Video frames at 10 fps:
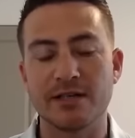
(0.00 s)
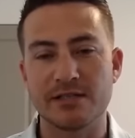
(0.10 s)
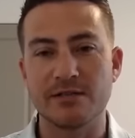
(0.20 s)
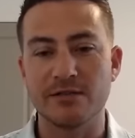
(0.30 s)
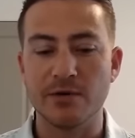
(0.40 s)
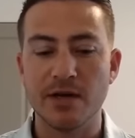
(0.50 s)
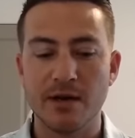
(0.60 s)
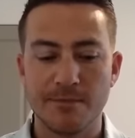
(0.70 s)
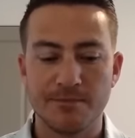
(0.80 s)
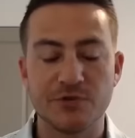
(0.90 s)
is to
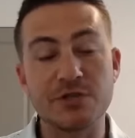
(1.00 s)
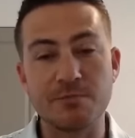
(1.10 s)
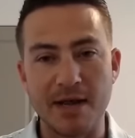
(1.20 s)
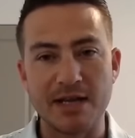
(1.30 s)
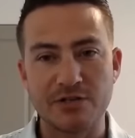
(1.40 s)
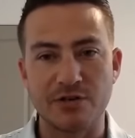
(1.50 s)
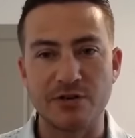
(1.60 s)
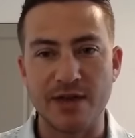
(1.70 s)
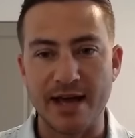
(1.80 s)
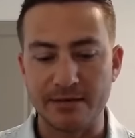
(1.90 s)
just make
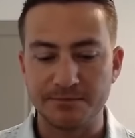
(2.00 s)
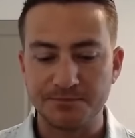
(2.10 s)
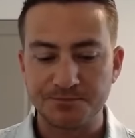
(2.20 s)
sure that